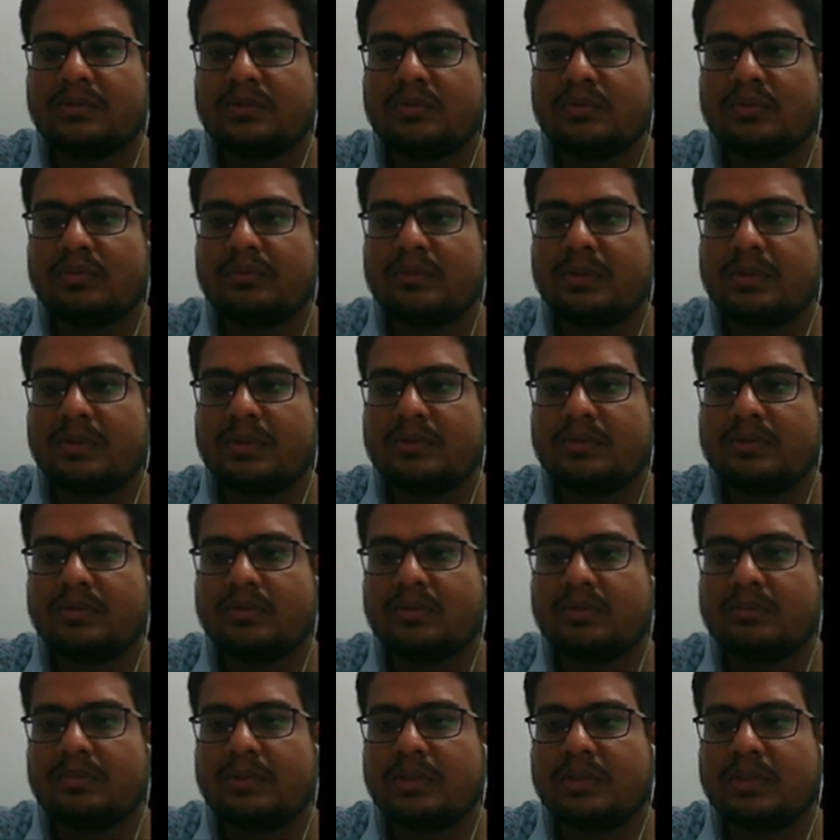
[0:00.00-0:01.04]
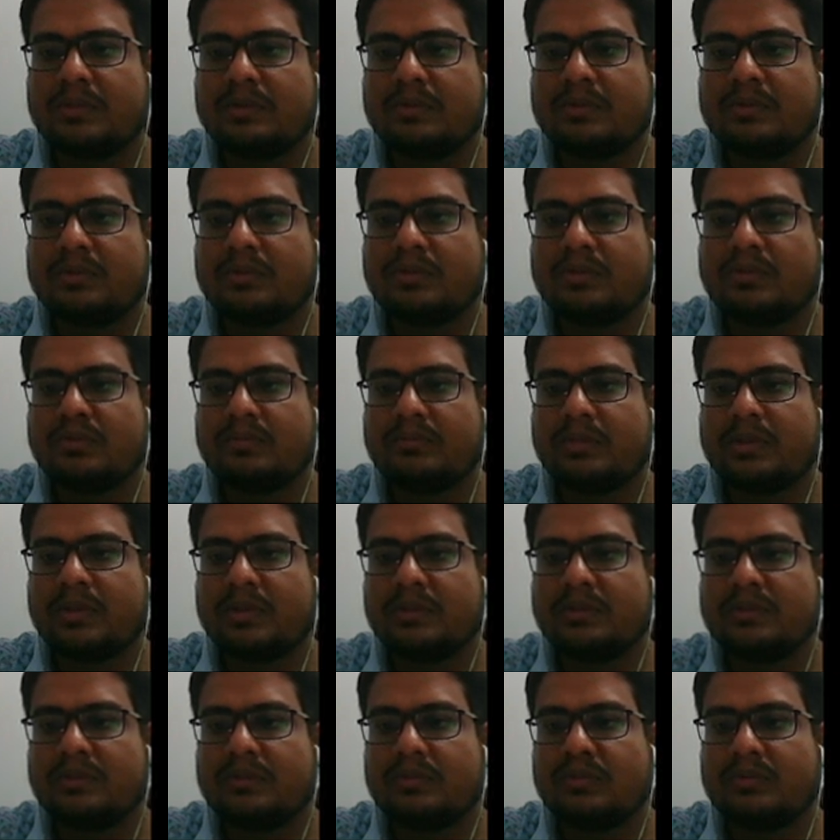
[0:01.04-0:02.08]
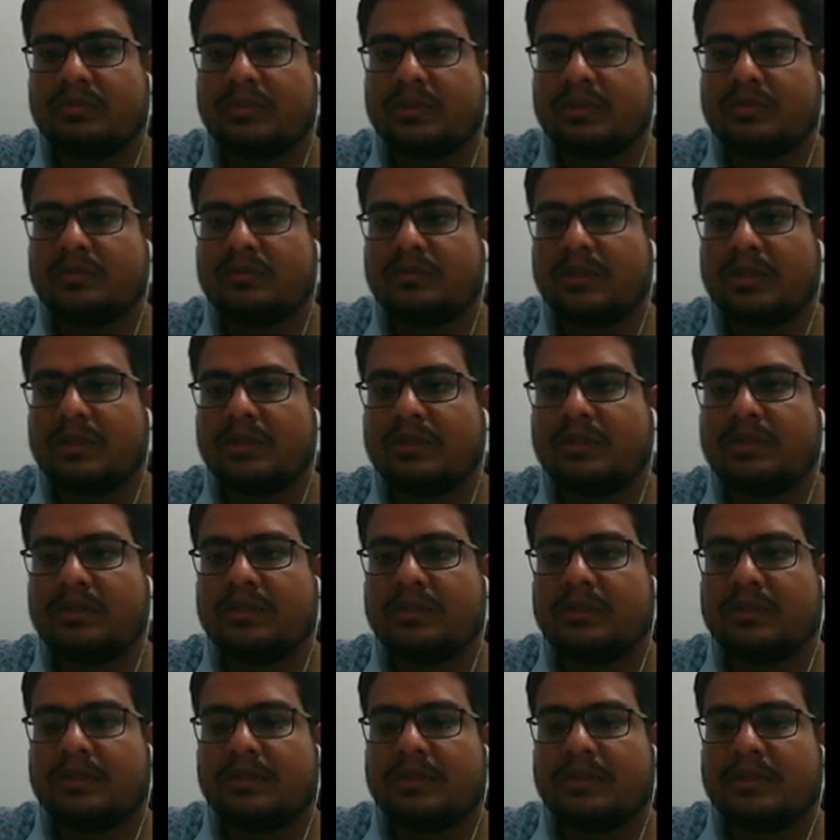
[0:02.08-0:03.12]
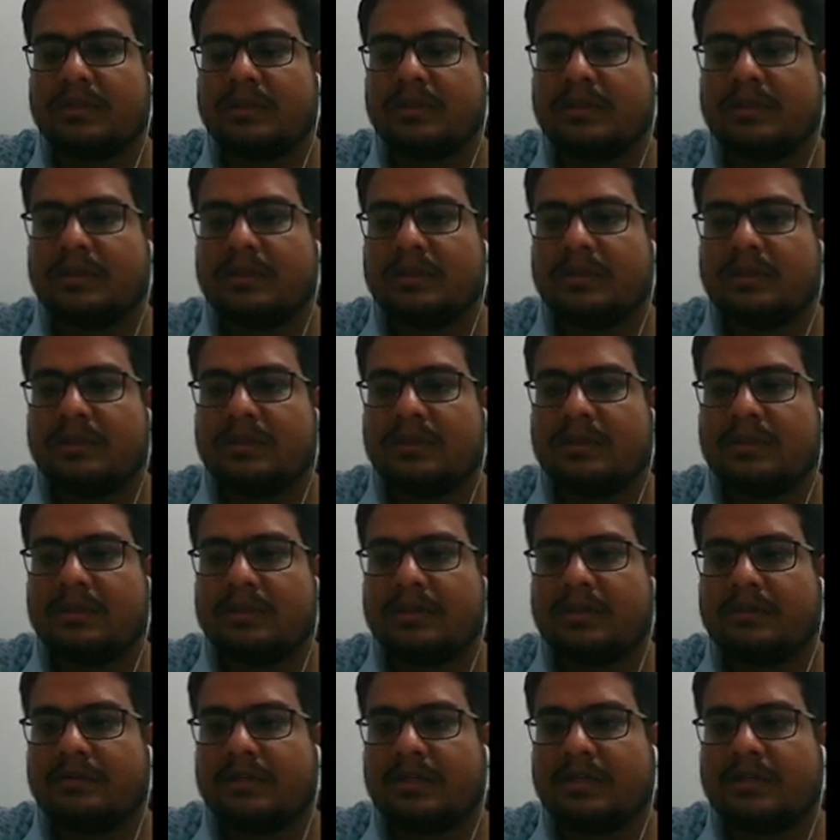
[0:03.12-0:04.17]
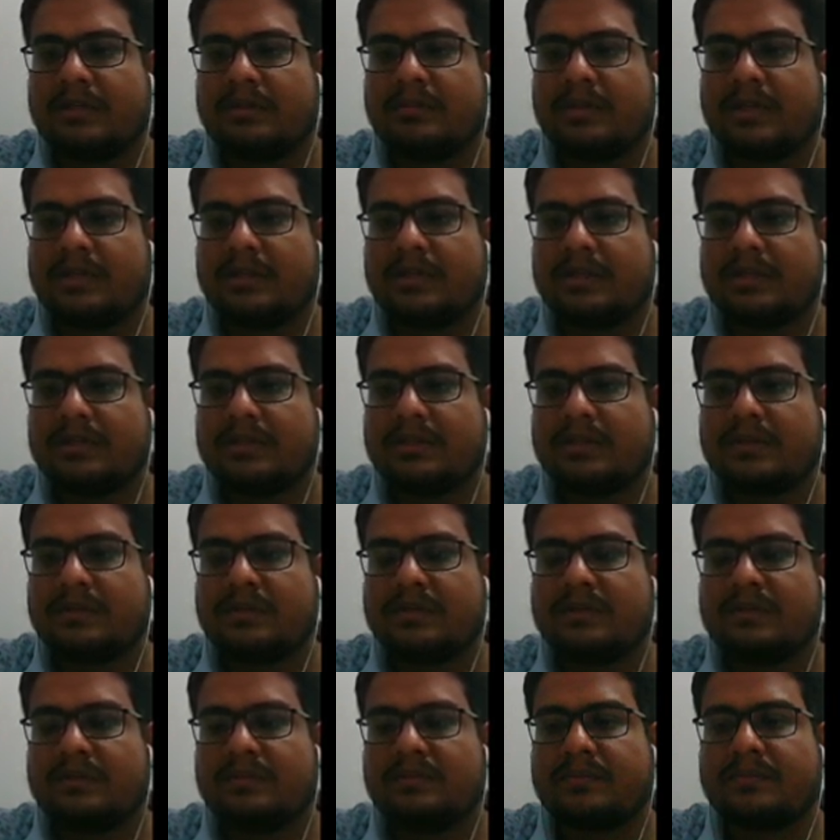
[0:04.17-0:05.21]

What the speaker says: 2 plus 2 plus 2 plus 2 plus 1 divided by 36.